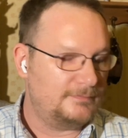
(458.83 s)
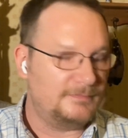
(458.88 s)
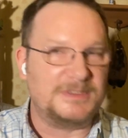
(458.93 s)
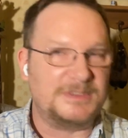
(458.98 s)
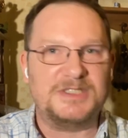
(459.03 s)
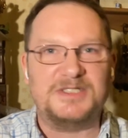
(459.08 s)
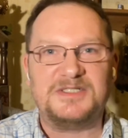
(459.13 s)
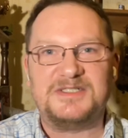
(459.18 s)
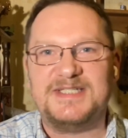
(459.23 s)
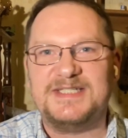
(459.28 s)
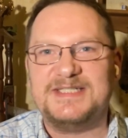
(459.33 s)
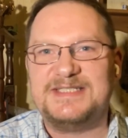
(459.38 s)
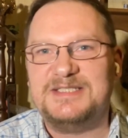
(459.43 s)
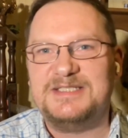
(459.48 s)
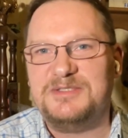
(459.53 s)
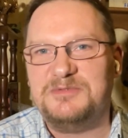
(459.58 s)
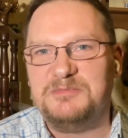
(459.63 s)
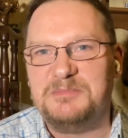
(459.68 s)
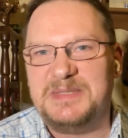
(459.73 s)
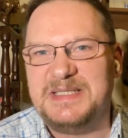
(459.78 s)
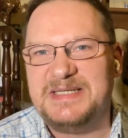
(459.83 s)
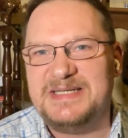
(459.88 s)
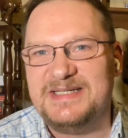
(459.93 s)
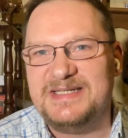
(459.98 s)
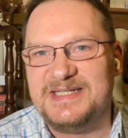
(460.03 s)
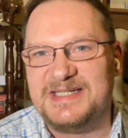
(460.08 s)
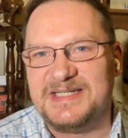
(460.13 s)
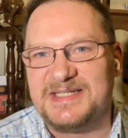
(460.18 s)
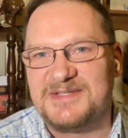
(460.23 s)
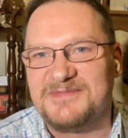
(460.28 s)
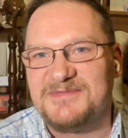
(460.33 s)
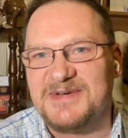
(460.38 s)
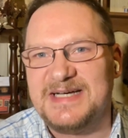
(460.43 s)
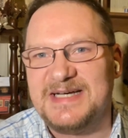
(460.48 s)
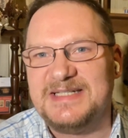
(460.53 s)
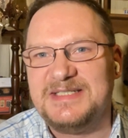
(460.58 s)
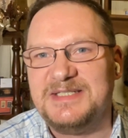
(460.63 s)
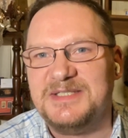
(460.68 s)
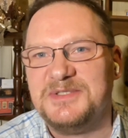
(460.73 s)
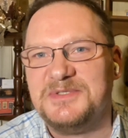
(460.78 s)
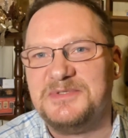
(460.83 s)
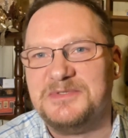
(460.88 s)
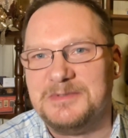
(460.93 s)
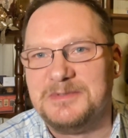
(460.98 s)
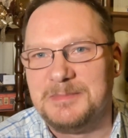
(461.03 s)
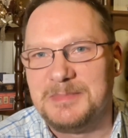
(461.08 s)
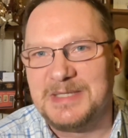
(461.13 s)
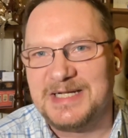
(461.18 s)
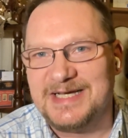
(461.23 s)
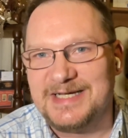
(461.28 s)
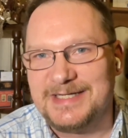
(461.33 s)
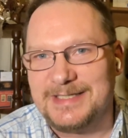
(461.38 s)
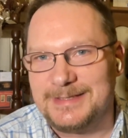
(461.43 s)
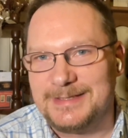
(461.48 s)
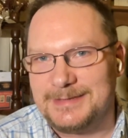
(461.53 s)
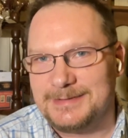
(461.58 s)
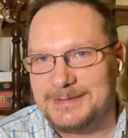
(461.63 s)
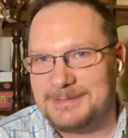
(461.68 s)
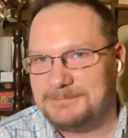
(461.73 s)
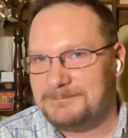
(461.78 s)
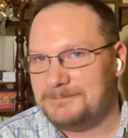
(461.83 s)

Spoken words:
Looks like 2 pigs fighting under a blanket.